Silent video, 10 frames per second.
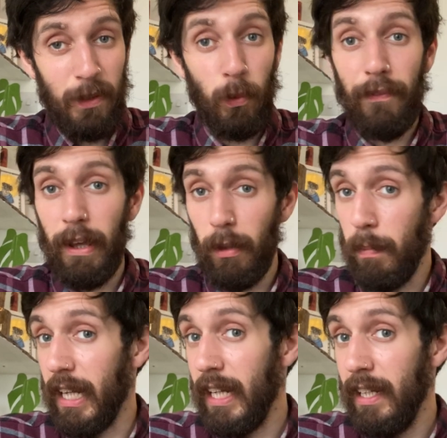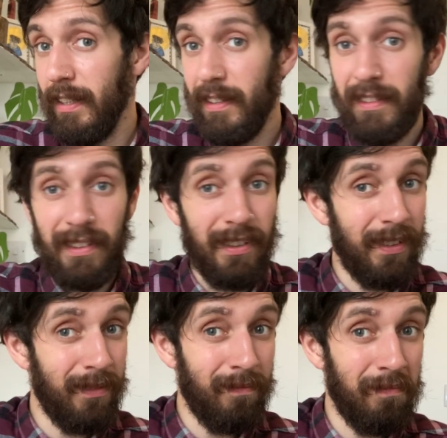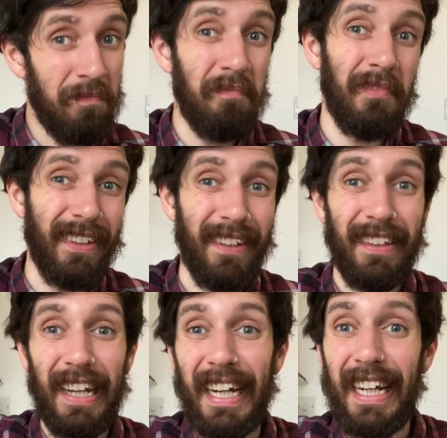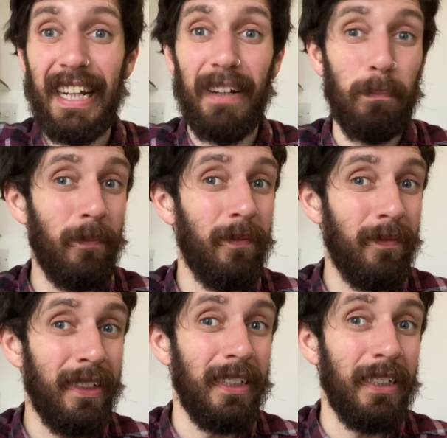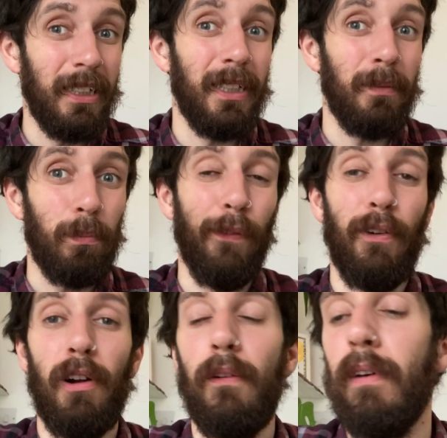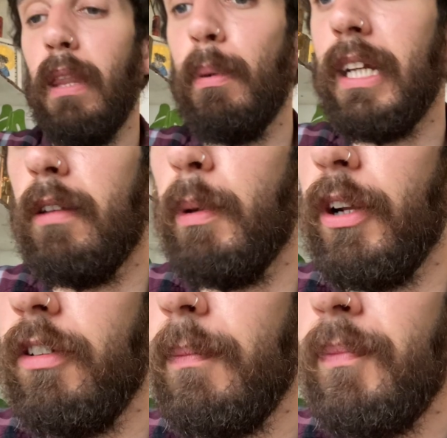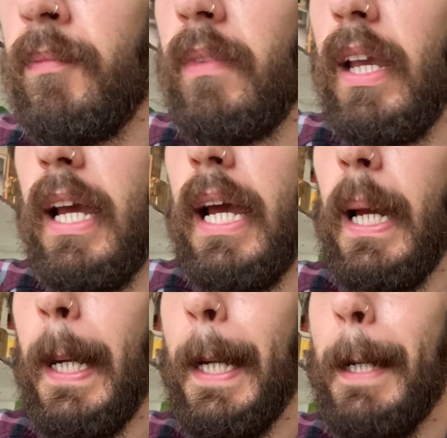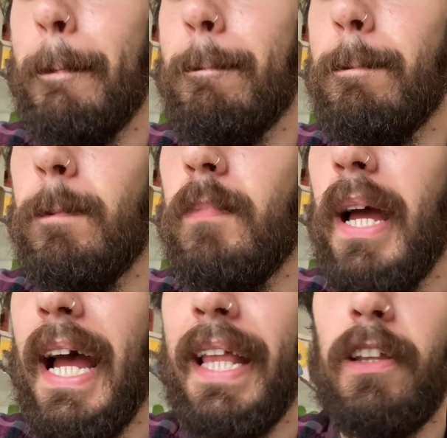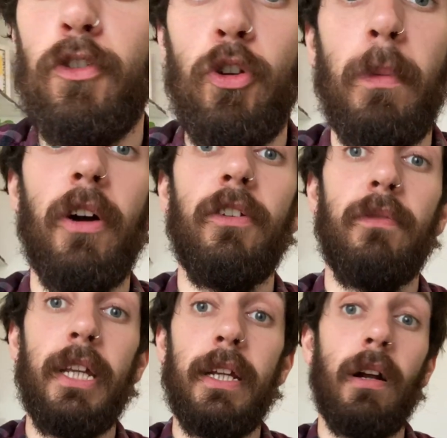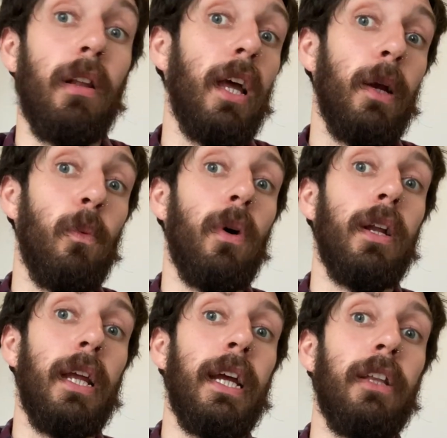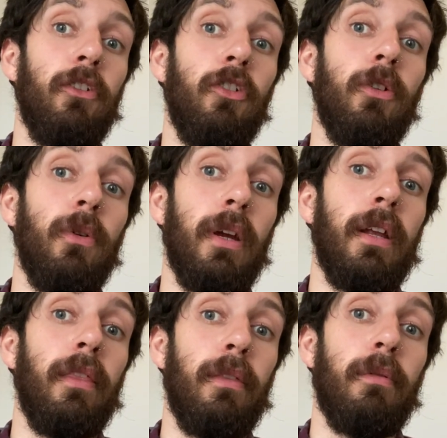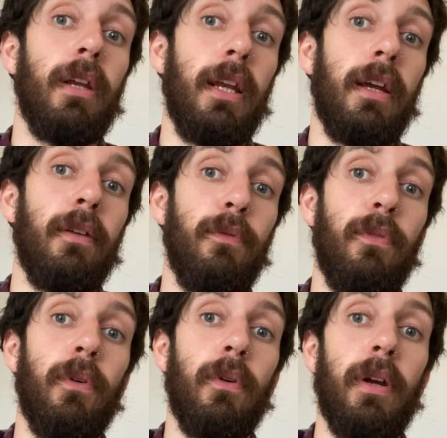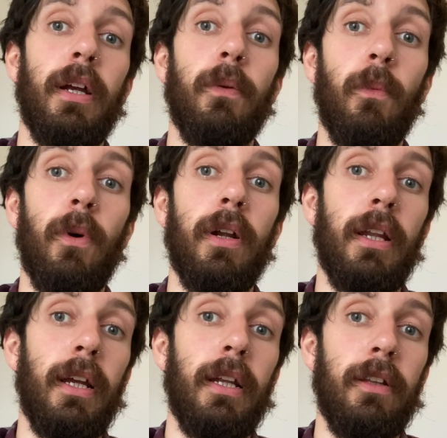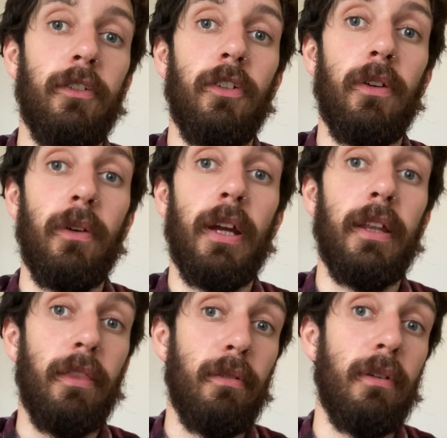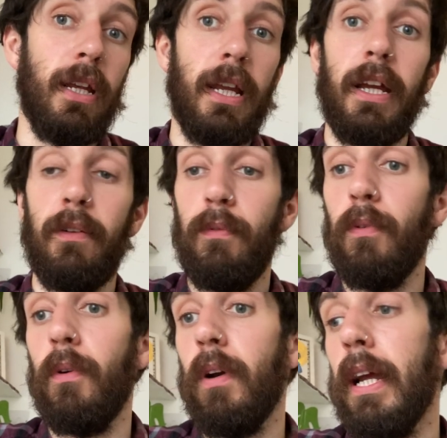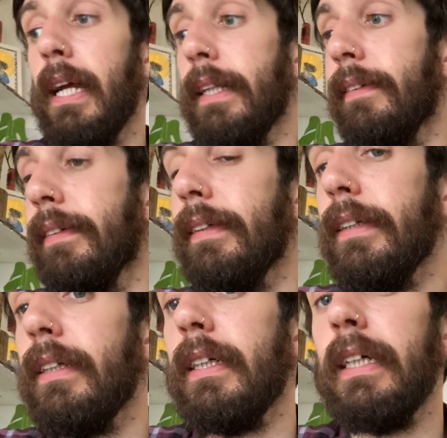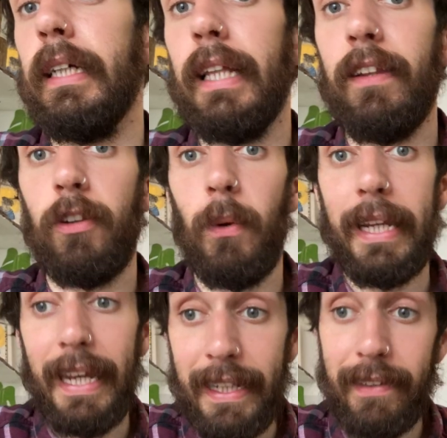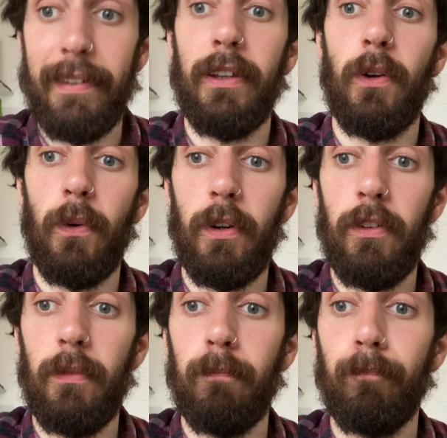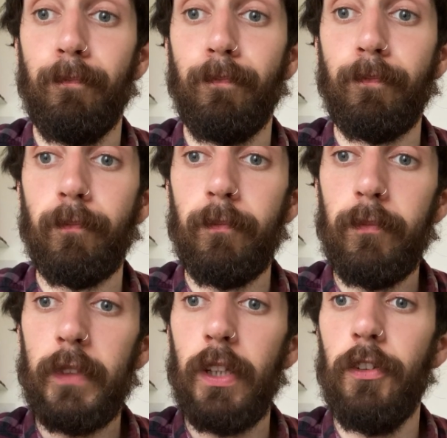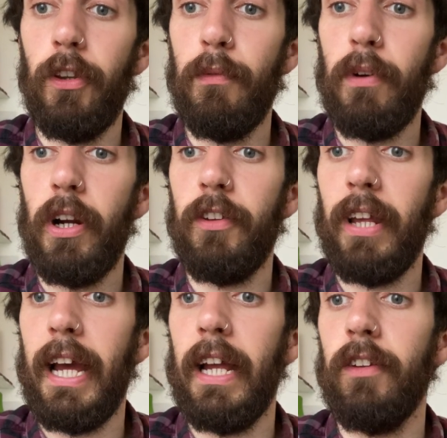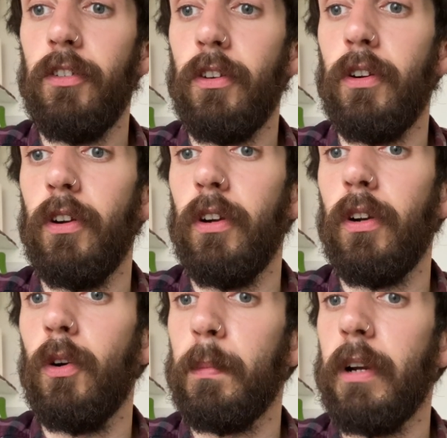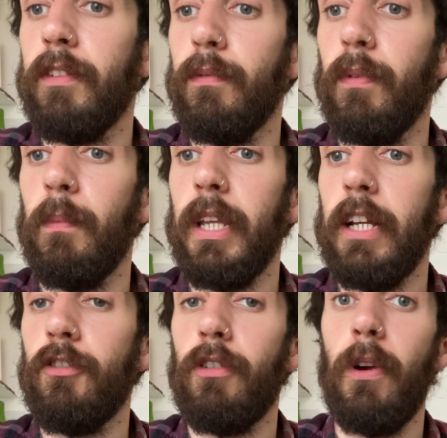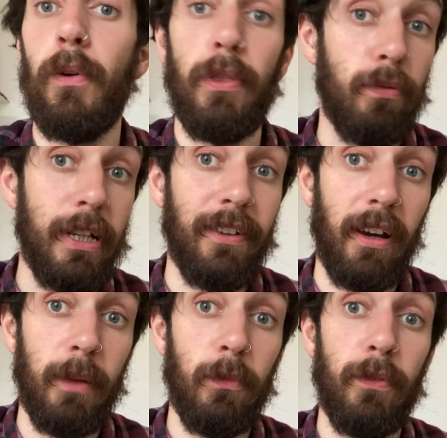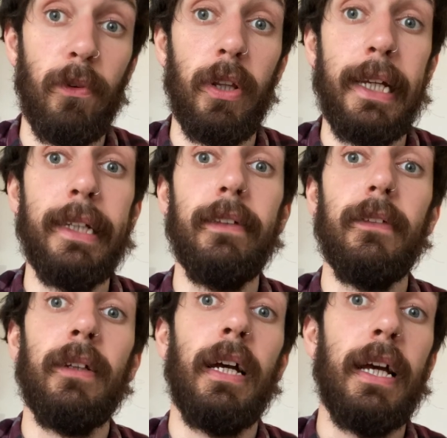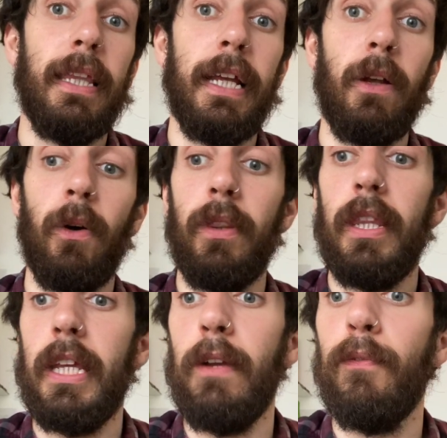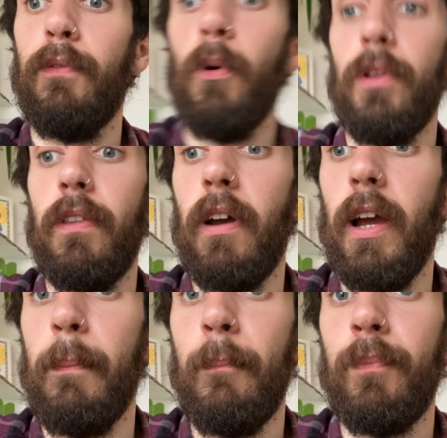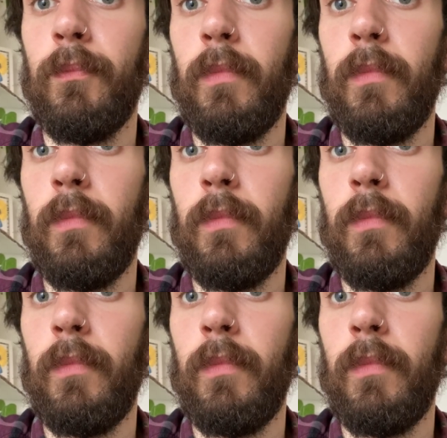Without the pinky, sounds like, I kind of prefer it without the pinky, to be honest. And the 2 bars of E are like 1 and 2 and 3 and 4 and 1 and 2 and 3 and 4 and that's going into the chorus. So the verse has your chord progression from the intro 3 times fully, and then on the 4th time,